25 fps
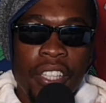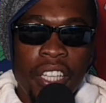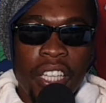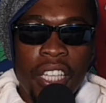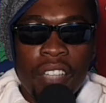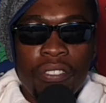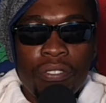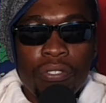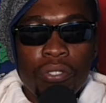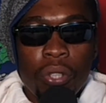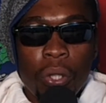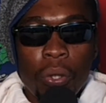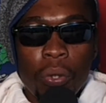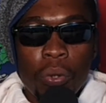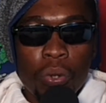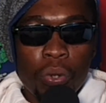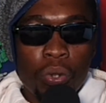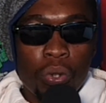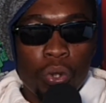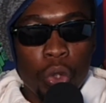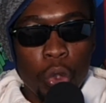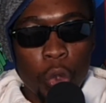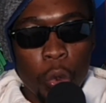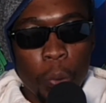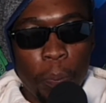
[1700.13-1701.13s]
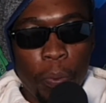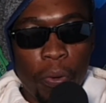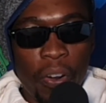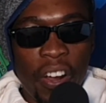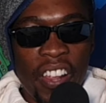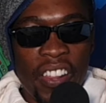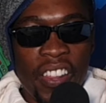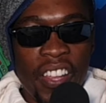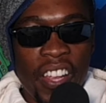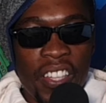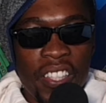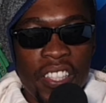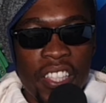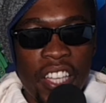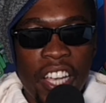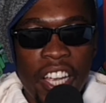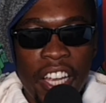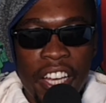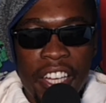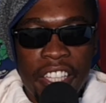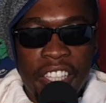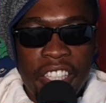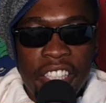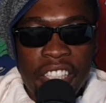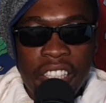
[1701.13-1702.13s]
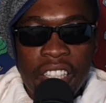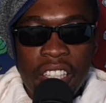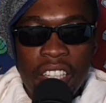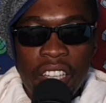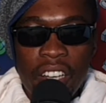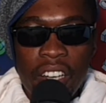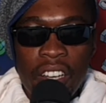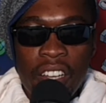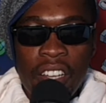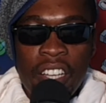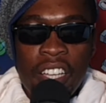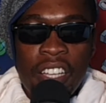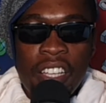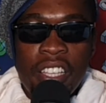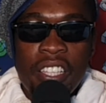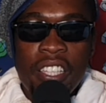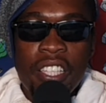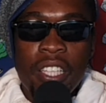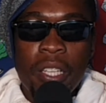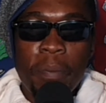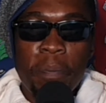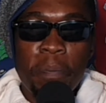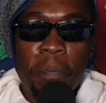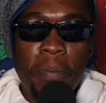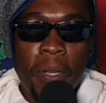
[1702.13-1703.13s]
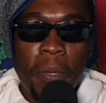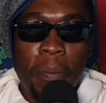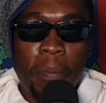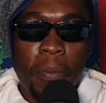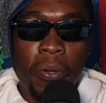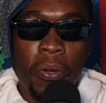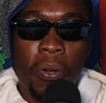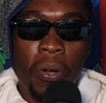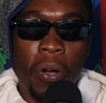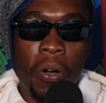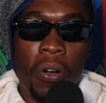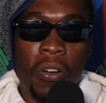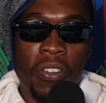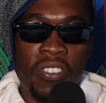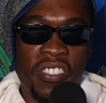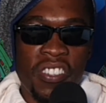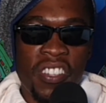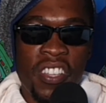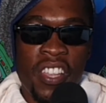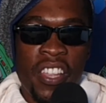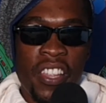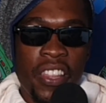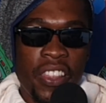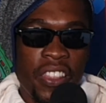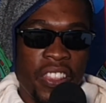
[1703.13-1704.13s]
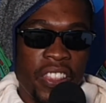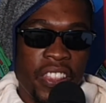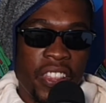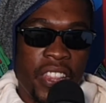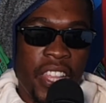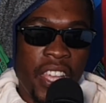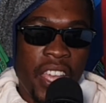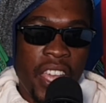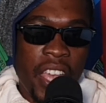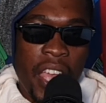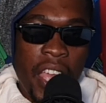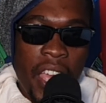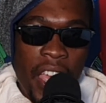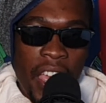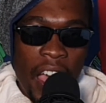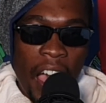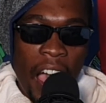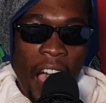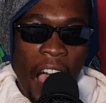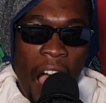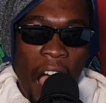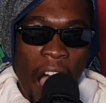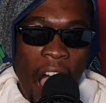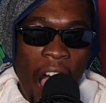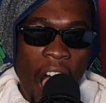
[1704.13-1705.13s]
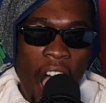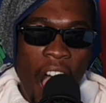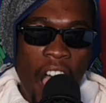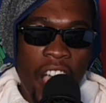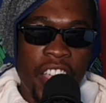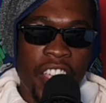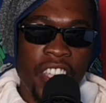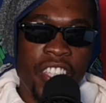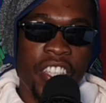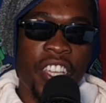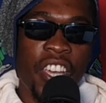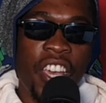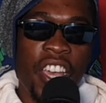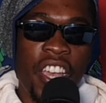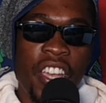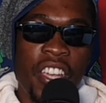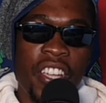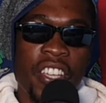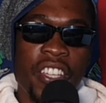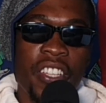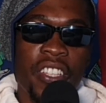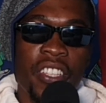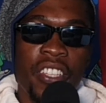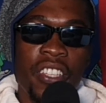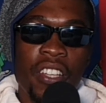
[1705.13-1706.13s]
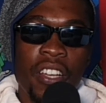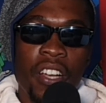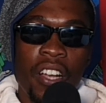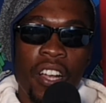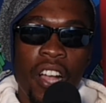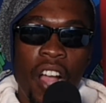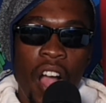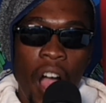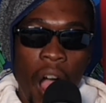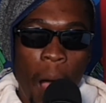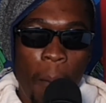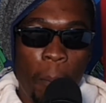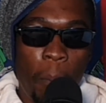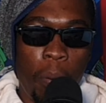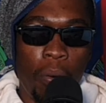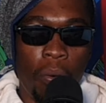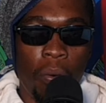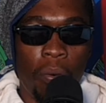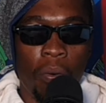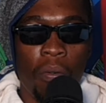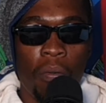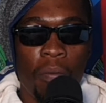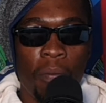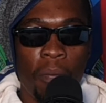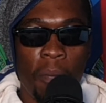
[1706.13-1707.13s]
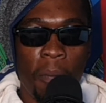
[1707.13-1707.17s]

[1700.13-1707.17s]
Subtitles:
gave those two brothers a deal simply because they are gay couple.